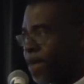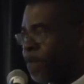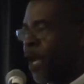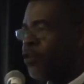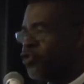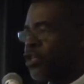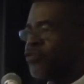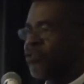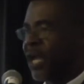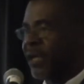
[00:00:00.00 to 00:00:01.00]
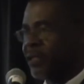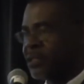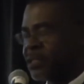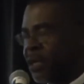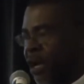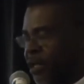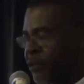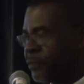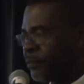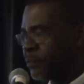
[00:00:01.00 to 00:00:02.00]
not just reliance
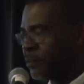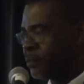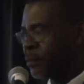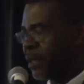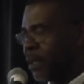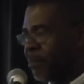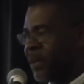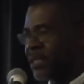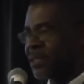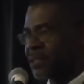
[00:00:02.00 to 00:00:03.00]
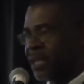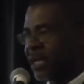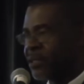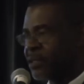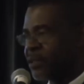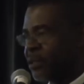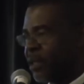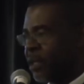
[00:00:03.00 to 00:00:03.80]
on pesticides.